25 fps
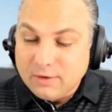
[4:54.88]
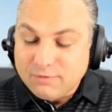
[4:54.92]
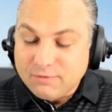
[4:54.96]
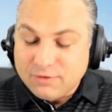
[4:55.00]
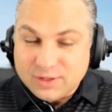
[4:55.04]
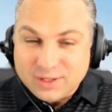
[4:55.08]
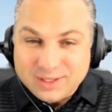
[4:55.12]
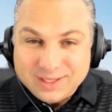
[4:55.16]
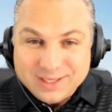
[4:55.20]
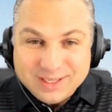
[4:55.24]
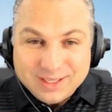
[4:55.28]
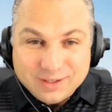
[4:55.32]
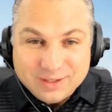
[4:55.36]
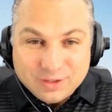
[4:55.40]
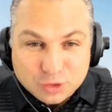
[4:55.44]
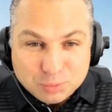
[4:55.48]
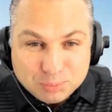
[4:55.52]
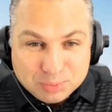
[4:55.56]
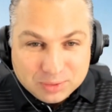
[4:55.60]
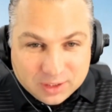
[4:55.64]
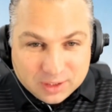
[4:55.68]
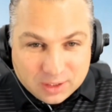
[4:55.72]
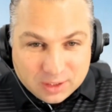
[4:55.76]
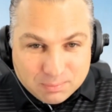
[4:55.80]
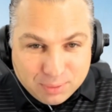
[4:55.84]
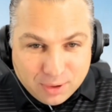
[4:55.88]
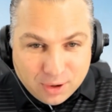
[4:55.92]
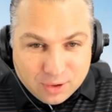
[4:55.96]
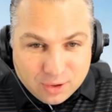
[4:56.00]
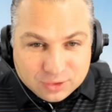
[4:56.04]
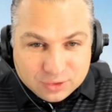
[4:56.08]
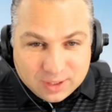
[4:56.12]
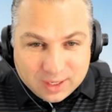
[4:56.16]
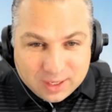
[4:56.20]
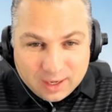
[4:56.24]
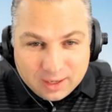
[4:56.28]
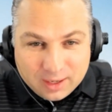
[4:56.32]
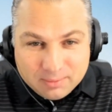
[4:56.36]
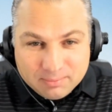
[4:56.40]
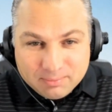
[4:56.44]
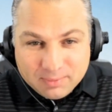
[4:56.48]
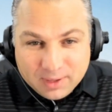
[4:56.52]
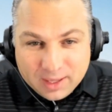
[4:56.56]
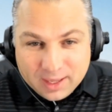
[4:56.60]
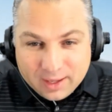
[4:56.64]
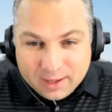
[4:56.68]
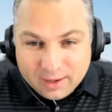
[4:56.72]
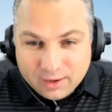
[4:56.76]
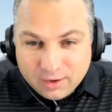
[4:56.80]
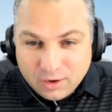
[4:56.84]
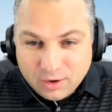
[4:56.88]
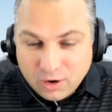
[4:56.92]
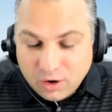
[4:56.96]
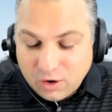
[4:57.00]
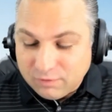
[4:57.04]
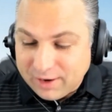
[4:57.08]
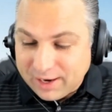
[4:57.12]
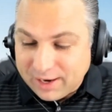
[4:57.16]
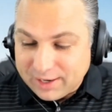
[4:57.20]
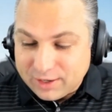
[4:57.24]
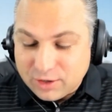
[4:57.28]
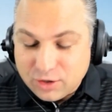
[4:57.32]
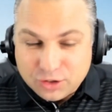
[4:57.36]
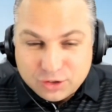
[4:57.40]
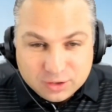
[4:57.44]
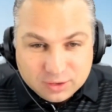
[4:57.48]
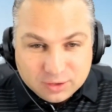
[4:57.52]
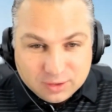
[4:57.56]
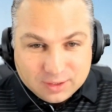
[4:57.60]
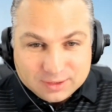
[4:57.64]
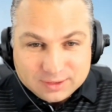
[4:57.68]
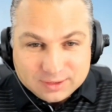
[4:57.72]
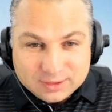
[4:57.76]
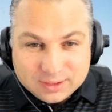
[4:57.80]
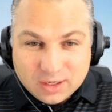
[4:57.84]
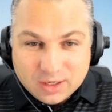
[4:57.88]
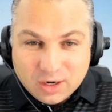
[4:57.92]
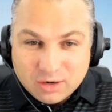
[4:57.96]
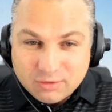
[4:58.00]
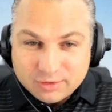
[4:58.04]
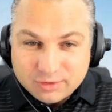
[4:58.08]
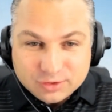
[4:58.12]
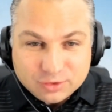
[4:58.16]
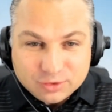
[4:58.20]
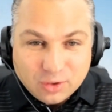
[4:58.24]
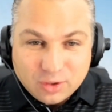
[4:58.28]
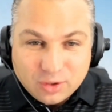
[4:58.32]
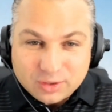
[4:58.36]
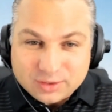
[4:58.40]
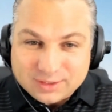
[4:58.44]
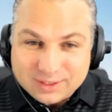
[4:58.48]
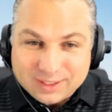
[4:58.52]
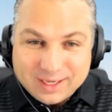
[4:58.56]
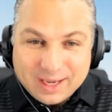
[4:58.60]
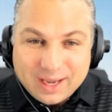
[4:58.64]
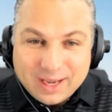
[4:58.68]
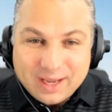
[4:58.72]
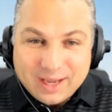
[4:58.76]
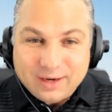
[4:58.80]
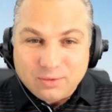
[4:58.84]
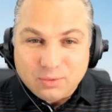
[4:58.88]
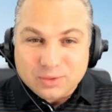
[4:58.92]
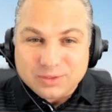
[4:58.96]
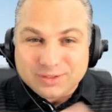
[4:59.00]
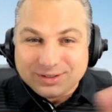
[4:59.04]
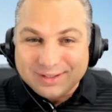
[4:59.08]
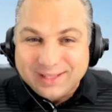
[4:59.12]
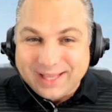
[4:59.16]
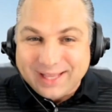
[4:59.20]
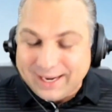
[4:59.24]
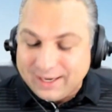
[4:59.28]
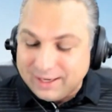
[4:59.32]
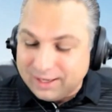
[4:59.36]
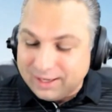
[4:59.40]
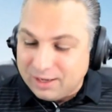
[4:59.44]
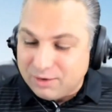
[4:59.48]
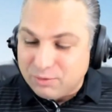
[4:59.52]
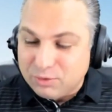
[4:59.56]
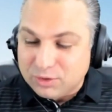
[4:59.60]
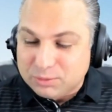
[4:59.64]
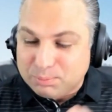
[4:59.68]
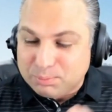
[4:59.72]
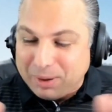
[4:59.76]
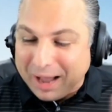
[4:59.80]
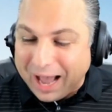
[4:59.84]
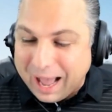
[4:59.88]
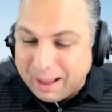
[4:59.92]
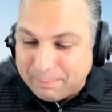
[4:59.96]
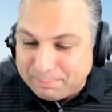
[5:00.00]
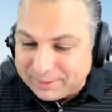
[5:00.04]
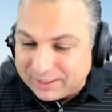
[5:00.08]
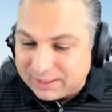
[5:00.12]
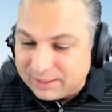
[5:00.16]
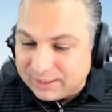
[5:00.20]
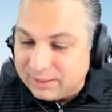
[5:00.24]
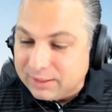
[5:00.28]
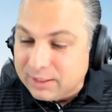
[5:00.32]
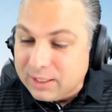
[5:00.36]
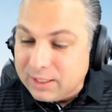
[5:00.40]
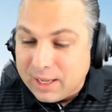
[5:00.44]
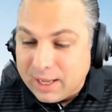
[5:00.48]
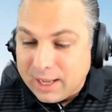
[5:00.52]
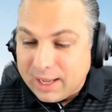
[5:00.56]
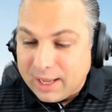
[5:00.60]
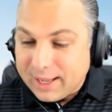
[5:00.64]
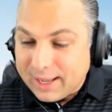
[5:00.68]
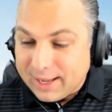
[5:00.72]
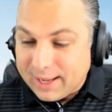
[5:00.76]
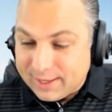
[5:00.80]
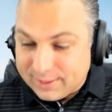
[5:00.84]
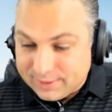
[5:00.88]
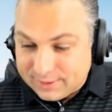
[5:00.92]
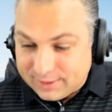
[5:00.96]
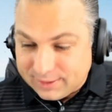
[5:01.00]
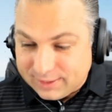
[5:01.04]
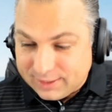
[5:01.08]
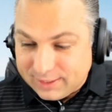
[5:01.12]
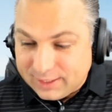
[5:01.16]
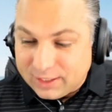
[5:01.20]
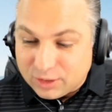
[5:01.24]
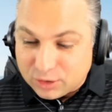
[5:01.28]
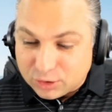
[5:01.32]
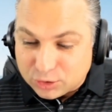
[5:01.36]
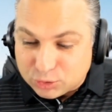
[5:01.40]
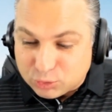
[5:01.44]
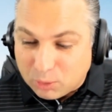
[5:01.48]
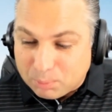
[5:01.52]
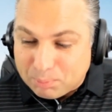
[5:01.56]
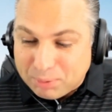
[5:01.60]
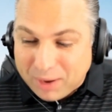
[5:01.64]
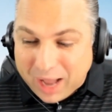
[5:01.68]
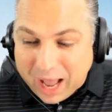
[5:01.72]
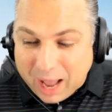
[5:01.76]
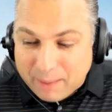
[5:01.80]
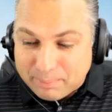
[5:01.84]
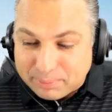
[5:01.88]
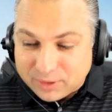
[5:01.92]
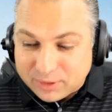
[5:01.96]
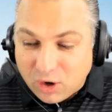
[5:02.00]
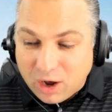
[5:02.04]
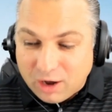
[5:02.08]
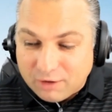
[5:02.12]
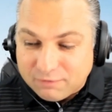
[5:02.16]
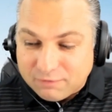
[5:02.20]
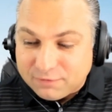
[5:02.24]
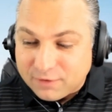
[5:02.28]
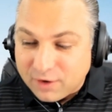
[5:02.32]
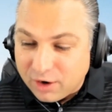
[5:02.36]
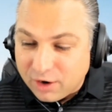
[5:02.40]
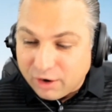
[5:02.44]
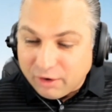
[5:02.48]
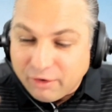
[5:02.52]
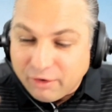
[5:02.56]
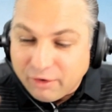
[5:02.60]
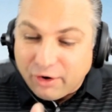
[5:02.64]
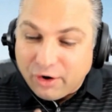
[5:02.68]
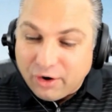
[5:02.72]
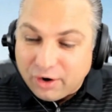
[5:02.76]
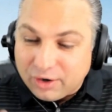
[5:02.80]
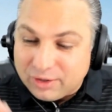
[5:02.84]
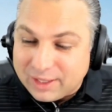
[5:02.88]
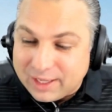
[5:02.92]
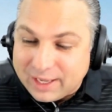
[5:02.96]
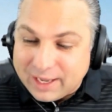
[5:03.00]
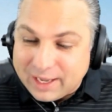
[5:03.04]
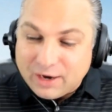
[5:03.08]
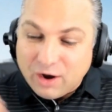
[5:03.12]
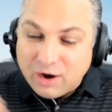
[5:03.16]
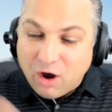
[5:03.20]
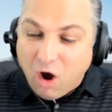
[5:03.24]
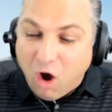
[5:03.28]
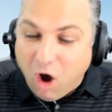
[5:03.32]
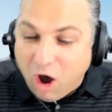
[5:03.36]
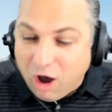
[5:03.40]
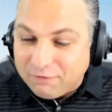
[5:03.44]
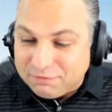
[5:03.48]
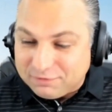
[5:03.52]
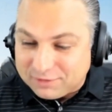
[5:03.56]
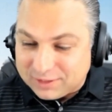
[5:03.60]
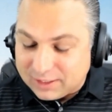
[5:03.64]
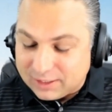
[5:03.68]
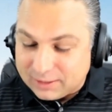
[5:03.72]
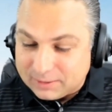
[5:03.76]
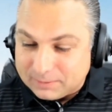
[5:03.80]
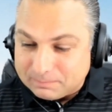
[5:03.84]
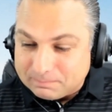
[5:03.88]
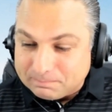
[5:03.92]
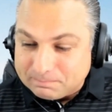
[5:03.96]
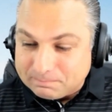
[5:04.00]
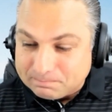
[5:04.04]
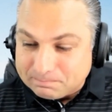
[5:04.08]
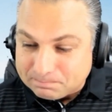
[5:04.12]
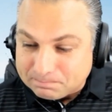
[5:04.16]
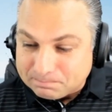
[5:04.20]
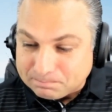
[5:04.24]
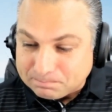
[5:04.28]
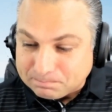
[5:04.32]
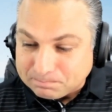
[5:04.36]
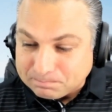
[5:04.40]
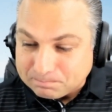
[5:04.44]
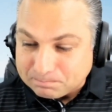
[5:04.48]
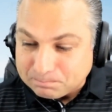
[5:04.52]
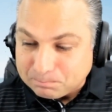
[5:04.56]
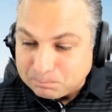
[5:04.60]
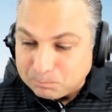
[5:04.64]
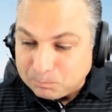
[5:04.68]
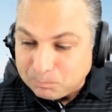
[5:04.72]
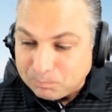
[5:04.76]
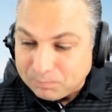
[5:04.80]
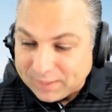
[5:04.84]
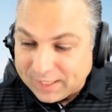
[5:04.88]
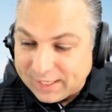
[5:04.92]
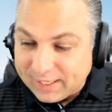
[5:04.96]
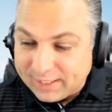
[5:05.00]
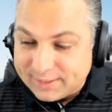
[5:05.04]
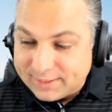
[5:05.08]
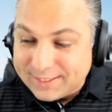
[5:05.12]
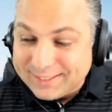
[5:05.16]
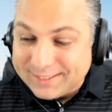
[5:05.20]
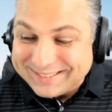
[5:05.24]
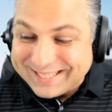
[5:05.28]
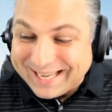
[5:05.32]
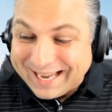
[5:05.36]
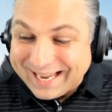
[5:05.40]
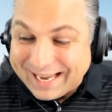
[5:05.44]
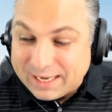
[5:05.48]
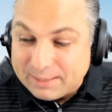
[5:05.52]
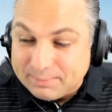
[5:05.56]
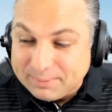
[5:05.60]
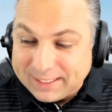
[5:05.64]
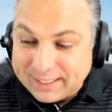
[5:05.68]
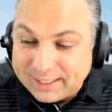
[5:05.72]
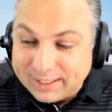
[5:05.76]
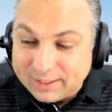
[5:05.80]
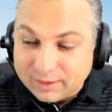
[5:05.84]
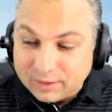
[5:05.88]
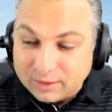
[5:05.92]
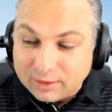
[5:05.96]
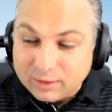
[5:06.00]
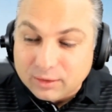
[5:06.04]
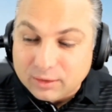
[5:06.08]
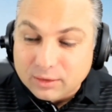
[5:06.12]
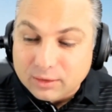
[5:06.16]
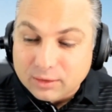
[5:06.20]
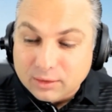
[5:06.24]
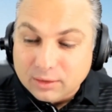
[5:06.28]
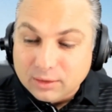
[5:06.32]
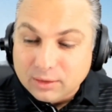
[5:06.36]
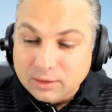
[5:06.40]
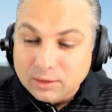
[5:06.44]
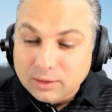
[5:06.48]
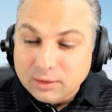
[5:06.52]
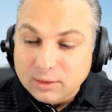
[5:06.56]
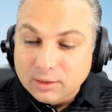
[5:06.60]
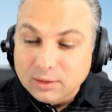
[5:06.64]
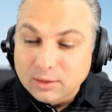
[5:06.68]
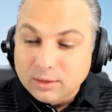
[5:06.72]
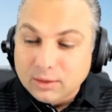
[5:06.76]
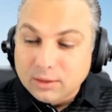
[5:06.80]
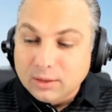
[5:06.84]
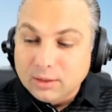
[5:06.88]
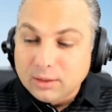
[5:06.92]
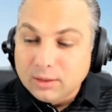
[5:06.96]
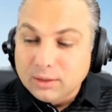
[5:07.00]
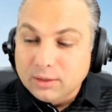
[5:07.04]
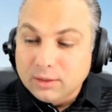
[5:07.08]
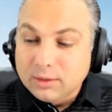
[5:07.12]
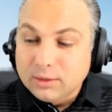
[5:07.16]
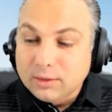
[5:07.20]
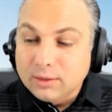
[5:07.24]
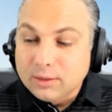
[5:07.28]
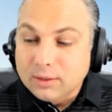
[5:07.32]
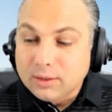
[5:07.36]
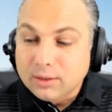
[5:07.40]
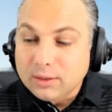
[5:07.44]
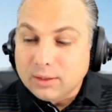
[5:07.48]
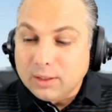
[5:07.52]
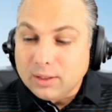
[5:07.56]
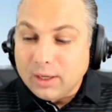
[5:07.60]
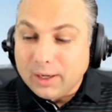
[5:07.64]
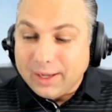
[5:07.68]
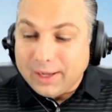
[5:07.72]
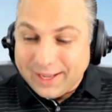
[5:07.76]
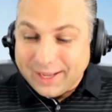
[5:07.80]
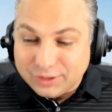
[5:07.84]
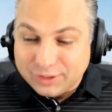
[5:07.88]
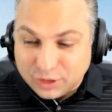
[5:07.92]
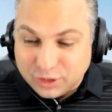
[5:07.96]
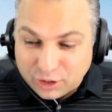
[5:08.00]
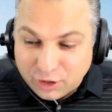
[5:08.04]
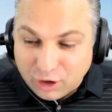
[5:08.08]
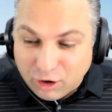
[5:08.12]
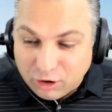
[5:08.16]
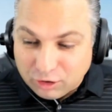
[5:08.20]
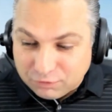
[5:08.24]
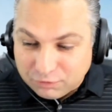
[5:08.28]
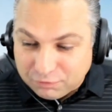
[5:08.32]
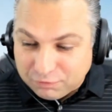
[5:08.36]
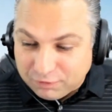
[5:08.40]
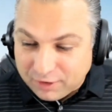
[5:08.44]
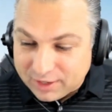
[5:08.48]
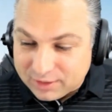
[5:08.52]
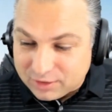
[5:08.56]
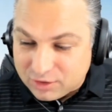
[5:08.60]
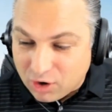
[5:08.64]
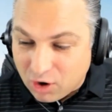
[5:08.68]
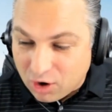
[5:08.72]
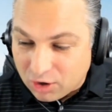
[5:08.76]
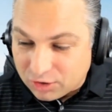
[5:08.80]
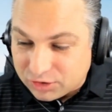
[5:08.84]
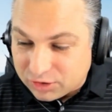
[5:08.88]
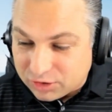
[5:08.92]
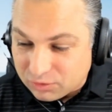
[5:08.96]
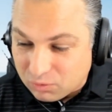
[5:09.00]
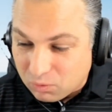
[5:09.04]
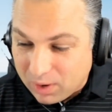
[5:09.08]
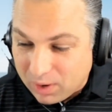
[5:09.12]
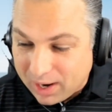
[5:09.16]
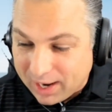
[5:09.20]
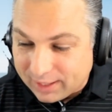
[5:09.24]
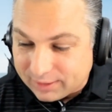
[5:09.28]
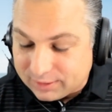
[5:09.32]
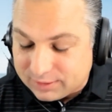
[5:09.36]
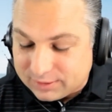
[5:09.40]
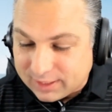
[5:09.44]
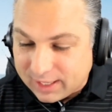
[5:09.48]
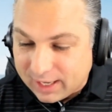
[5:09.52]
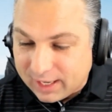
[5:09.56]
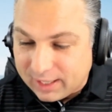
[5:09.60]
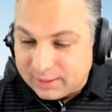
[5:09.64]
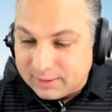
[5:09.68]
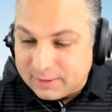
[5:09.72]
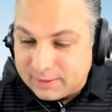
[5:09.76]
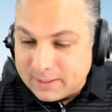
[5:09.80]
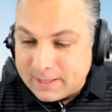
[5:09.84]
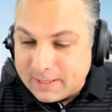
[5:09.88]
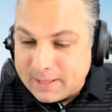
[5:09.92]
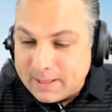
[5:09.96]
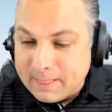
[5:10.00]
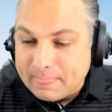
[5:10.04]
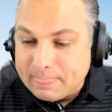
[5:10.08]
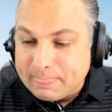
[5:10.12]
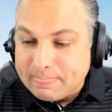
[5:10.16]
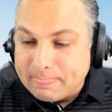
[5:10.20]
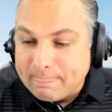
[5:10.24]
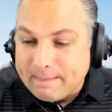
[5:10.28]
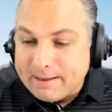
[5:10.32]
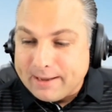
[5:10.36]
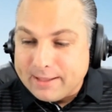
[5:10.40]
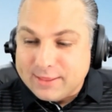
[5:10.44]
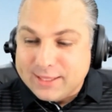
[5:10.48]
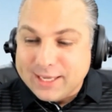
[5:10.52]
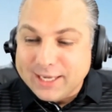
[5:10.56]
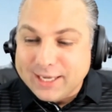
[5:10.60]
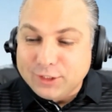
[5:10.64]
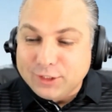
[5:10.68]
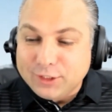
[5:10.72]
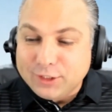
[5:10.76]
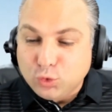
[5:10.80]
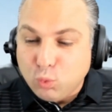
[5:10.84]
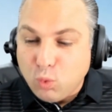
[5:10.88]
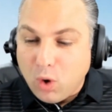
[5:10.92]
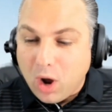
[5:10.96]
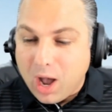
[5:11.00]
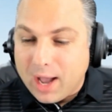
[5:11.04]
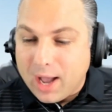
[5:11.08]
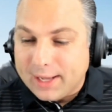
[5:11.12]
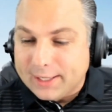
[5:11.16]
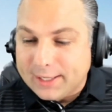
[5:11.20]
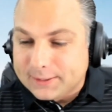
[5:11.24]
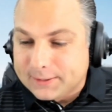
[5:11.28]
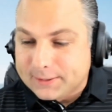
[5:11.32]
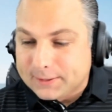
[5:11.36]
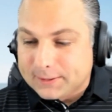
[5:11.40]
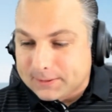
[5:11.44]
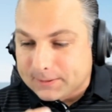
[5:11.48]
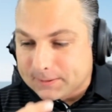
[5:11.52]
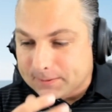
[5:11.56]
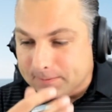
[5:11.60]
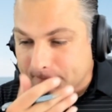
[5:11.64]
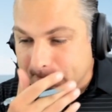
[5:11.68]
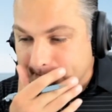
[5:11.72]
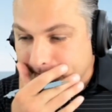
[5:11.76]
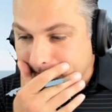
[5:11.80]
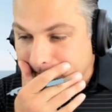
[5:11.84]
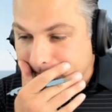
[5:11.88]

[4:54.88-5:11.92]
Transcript: for the Eagles pre and post game over at Ocean Casino Resorts. Again, it was lit, it was popping, and the Eagles were popping off early and often in this game here against good old friend Carson Wentz. And this was,